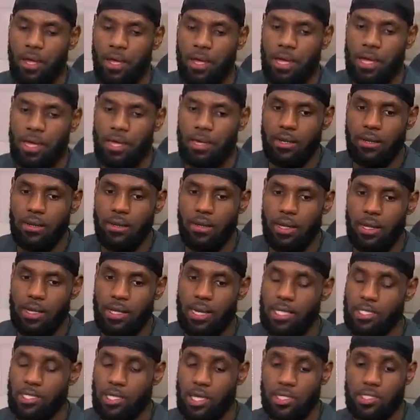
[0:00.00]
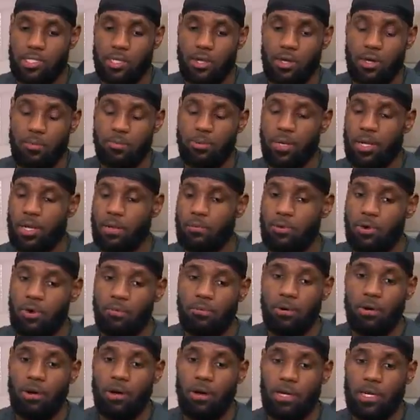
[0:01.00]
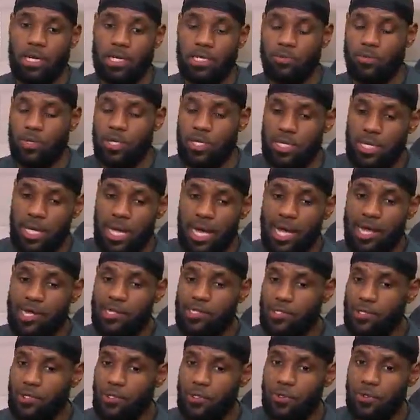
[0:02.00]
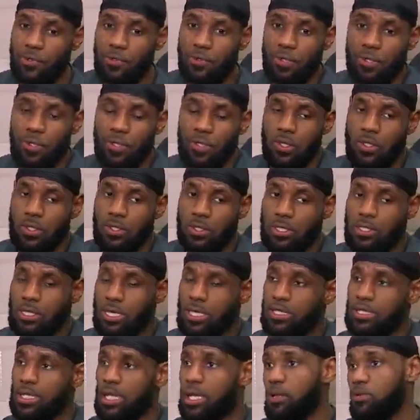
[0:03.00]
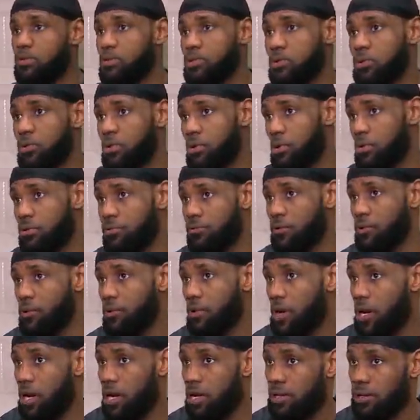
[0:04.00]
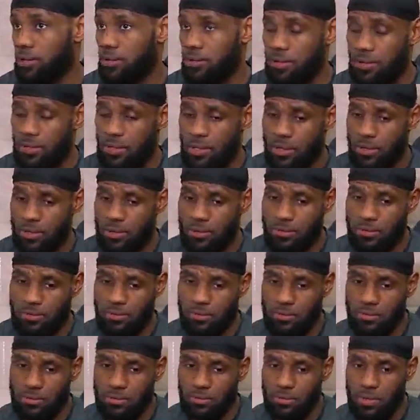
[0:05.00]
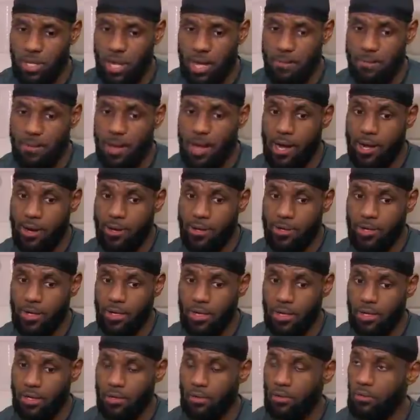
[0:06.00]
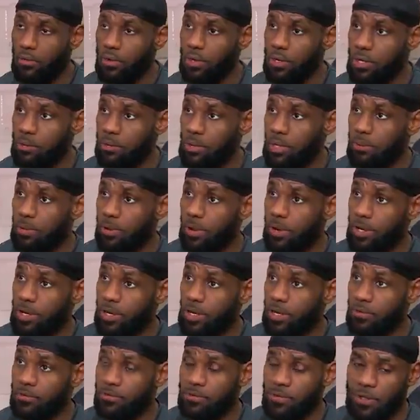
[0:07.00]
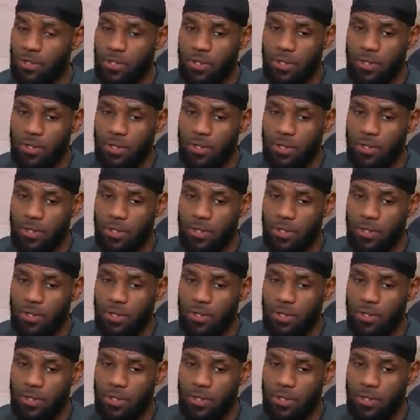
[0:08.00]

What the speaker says: And as I started playing more ball and I went into high school, the things that he was doing on the floor, I, admired and wanted to be a part of.